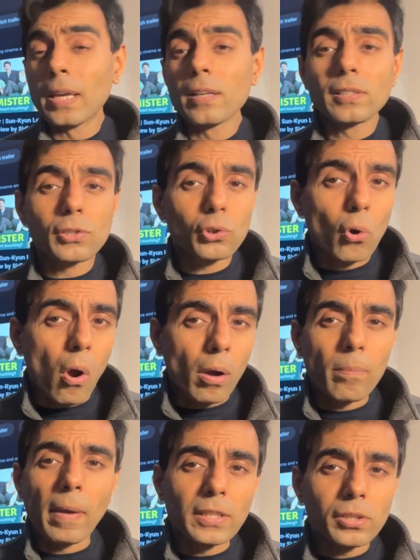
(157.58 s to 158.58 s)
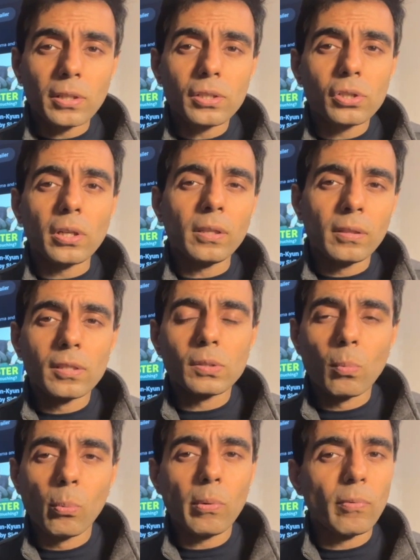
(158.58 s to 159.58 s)
There is a strong message in this
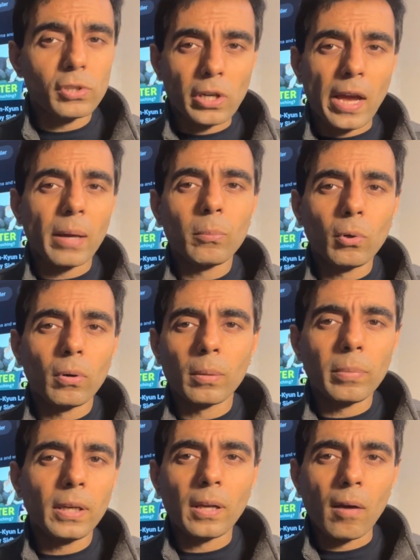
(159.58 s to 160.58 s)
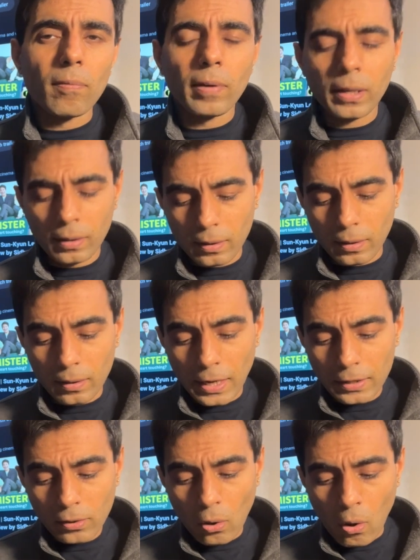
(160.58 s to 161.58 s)
movie, which I am going to be covering uh,
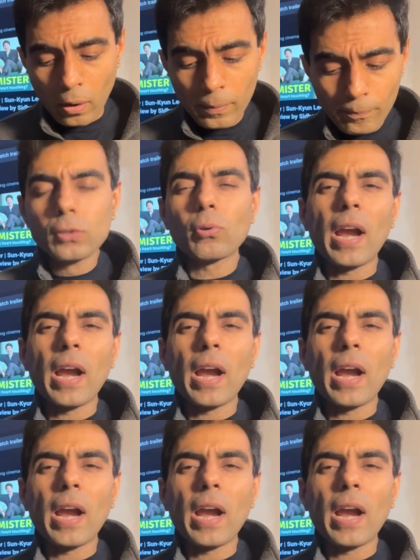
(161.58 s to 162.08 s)
later on. So,